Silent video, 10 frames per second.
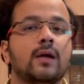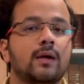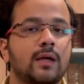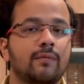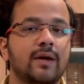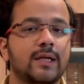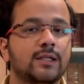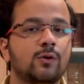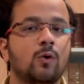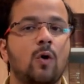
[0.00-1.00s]

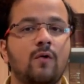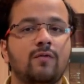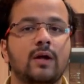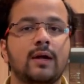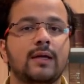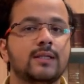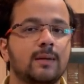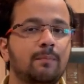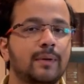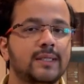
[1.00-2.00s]
Invitation to offer is a
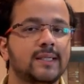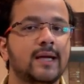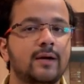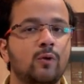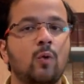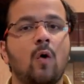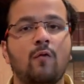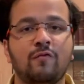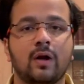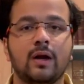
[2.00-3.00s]
precedent to
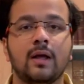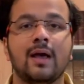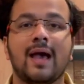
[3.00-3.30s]
offer